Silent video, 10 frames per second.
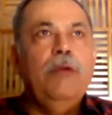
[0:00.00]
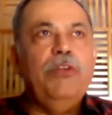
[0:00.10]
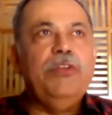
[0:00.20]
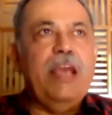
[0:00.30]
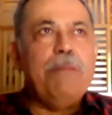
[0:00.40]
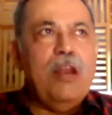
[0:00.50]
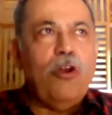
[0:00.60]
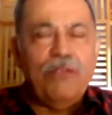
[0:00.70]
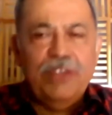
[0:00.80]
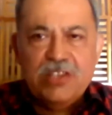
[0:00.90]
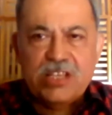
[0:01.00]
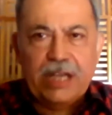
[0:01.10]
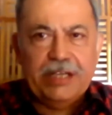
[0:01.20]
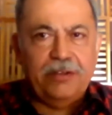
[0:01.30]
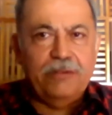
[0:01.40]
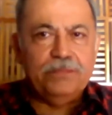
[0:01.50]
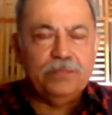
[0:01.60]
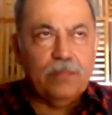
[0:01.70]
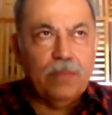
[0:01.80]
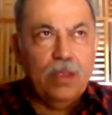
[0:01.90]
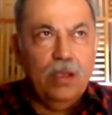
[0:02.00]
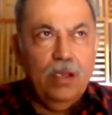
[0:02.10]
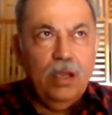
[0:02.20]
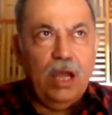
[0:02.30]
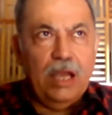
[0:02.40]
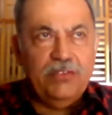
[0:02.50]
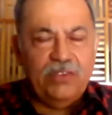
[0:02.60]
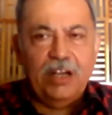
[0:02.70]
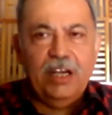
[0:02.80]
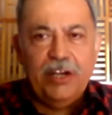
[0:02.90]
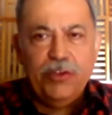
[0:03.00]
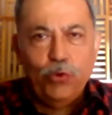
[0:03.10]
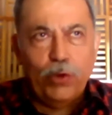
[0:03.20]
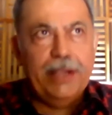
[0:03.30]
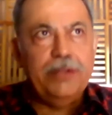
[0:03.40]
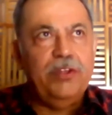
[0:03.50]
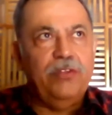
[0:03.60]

which gave me a lot of insight. I started enjoying